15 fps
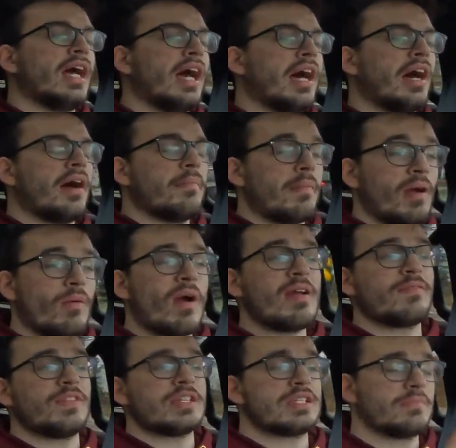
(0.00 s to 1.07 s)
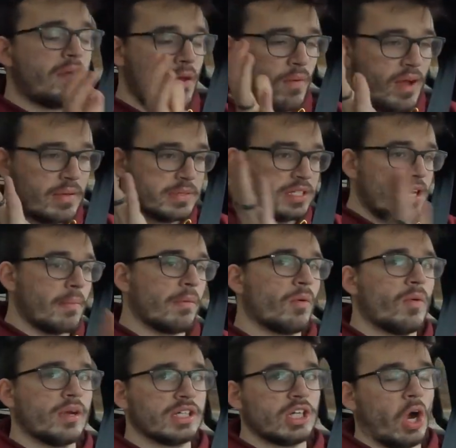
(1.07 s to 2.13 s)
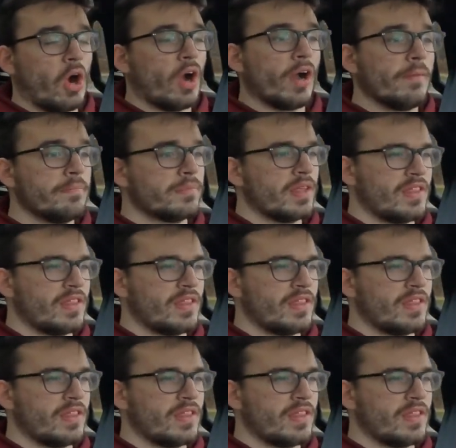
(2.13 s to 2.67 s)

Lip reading: This is my wife's #1 car.